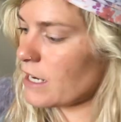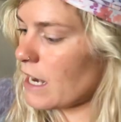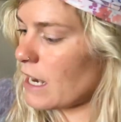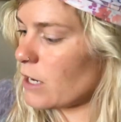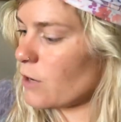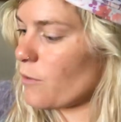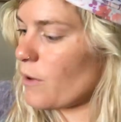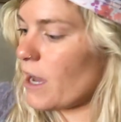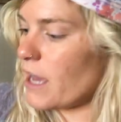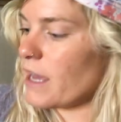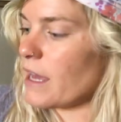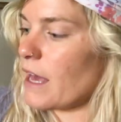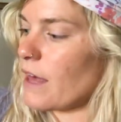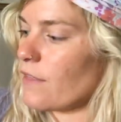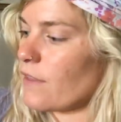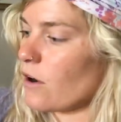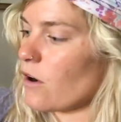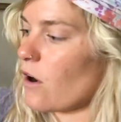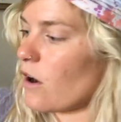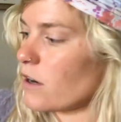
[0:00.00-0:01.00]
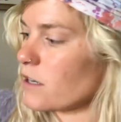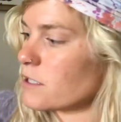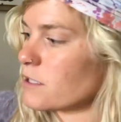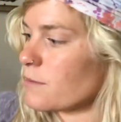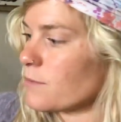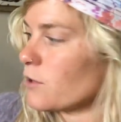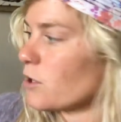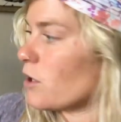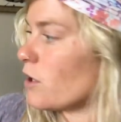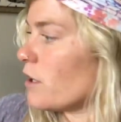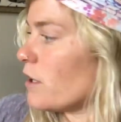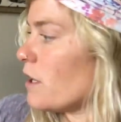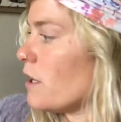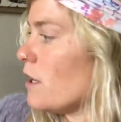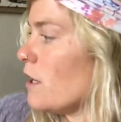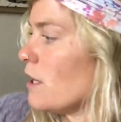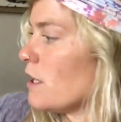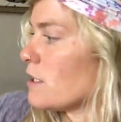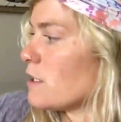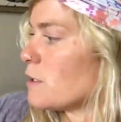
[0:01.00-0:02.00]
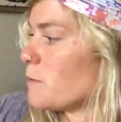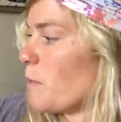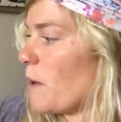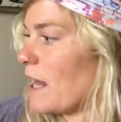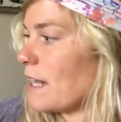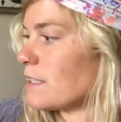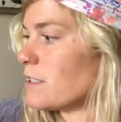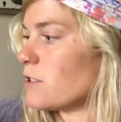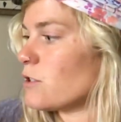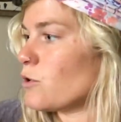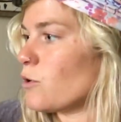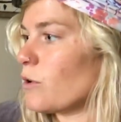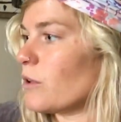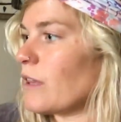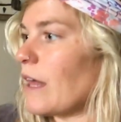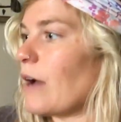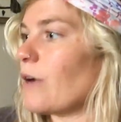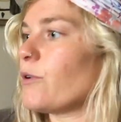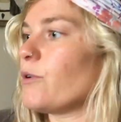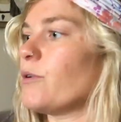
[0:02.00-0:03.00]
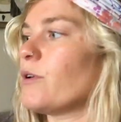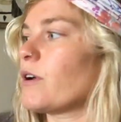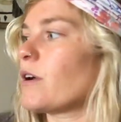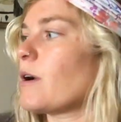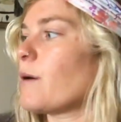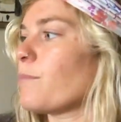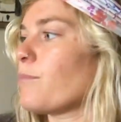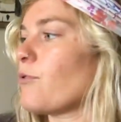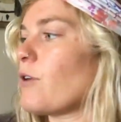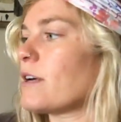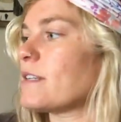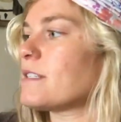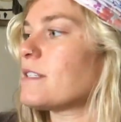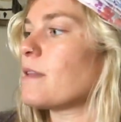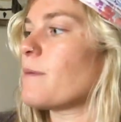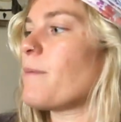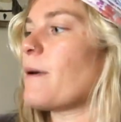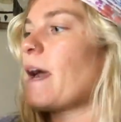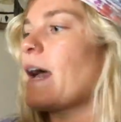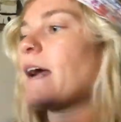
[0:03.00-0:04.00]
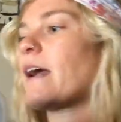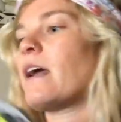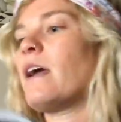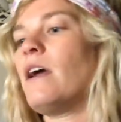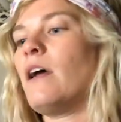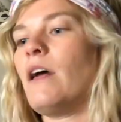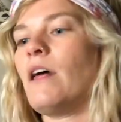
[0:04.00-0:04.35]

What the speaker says: in any way, and there are some good spots to allow you to compress the bag.